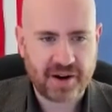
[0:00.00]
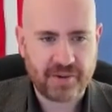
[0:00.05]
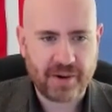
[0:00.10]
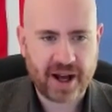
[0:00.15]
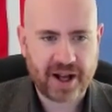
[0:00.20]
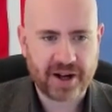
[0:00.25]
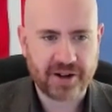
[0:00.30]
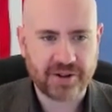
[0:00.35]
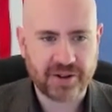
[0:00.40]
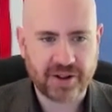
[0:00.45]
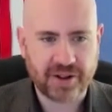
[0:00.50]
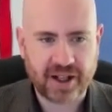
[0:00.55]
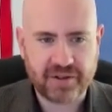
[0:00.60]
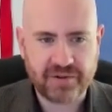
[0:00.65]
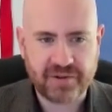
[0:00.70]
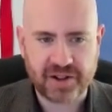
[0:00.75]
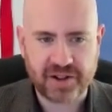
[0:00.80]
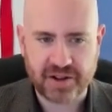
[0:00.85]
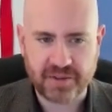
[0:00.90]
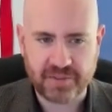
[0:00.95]
radical
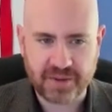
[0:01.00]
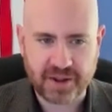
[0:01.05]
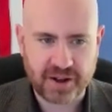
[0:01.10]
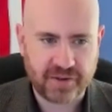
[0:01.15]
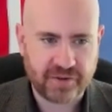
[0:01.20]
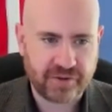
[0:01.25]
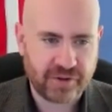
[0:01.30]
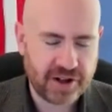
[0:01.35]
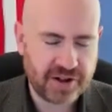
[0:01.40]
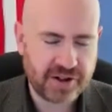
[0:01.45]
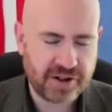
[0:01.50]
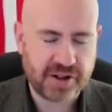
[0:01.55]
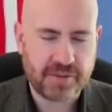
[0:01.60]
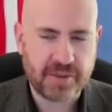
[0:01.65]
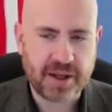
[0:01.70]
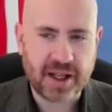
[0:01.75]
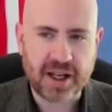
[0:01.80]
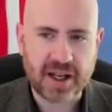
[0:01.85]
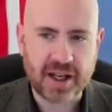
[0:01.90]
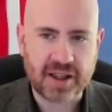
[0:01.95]
left and their friends in the
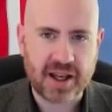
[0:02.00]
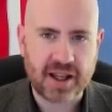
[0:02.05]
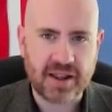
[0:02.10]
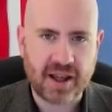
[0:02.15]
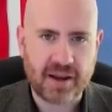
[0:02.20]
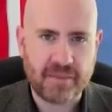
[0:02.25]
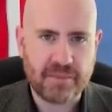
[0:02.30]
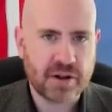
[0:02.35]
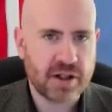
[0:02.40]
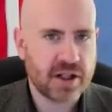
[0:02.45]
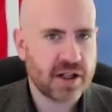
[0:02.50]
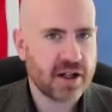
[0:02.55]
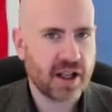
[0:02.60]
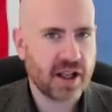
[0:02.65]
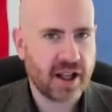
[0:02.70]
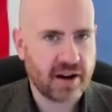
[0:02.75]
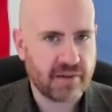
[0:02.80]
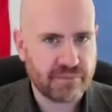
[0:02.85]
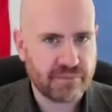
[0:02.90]
media. They put a lot